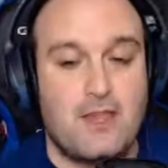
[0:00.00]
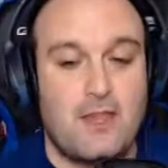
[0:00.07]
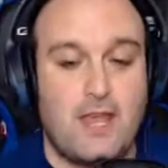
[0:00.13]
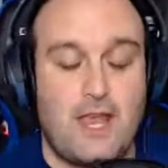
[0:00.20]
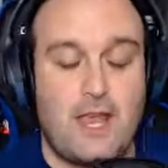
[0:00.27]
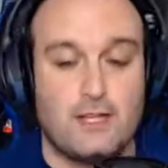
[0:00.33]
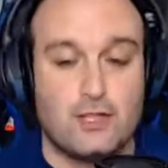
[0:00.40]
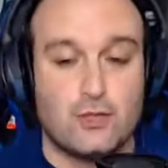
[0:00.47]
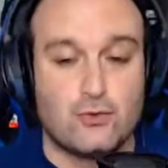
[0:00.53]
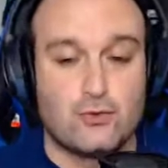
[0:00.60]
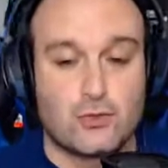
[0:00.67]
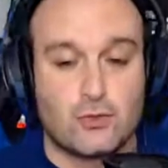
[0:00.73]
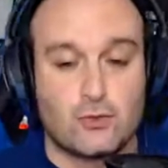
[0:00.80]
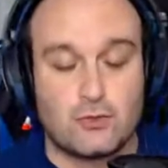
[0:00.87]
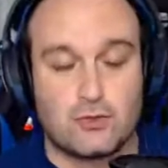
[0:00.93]
And a
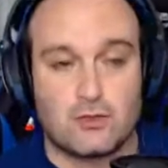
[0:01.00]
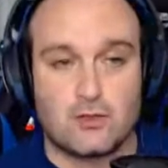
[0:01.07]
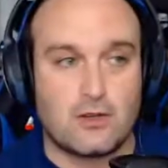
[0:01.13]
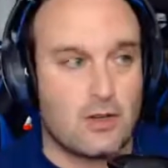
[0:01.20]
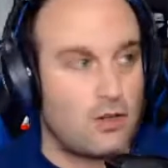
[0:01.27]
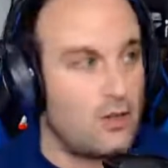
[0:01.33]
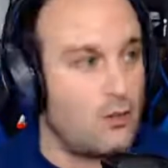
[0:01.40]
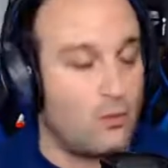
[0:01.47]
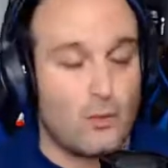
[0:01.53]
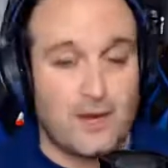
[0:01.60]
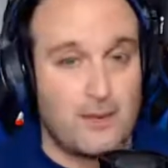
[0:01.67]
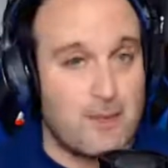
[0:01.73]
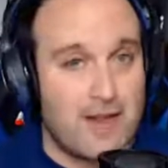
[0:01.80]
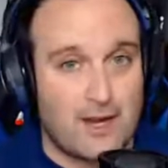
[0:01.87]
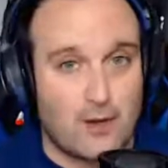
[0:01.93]
YouTuber
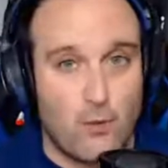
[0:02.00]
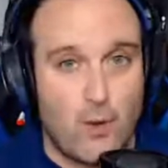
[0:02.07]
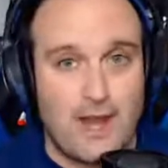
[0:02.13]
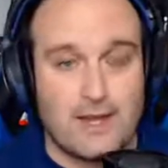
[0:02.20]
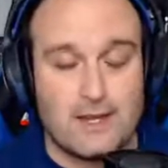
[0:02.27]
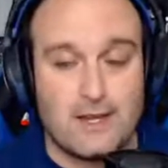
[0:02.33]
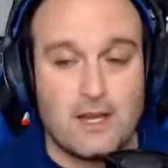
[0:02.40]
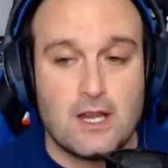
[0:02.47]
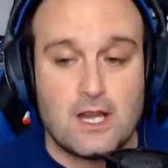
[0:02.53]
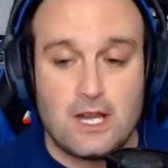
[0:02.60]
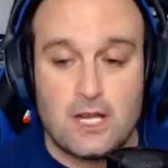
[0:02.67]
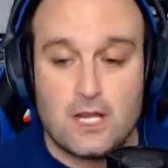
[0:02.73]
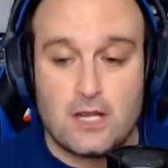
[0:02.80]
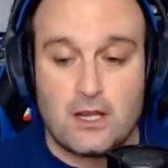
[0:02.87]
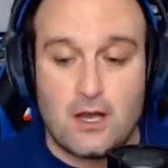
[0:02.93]
way back when
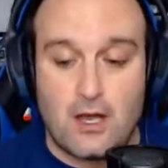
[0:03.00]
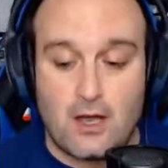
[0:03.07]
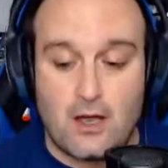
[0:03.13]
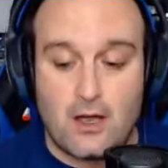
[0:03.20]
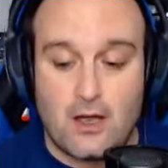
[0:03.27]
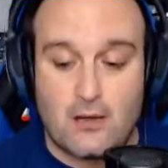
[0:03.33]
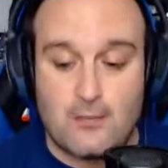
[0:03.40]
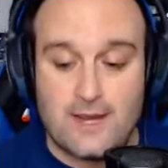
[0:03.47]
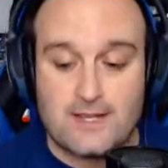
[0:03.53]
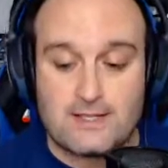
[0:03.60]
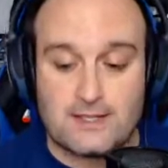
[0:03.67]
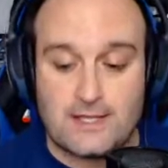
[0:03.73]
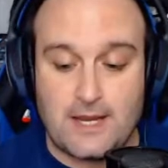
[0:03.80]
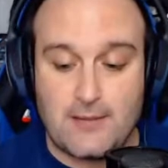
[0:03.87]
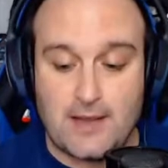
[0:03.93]

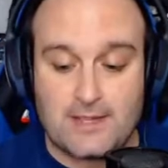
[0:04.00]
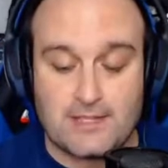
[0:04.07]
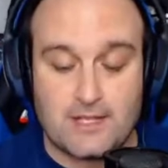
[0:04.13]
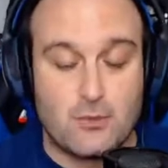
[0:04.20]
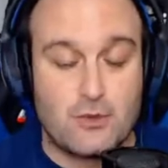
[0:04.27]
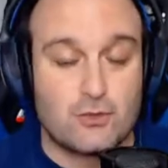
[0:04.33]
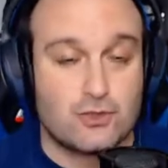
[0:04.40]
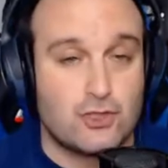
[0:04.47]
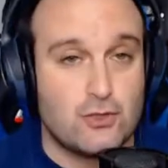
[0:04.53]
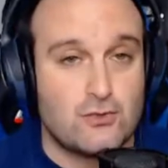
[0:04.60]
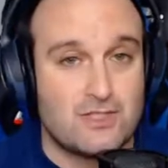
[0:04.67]
basically came out and said, well, June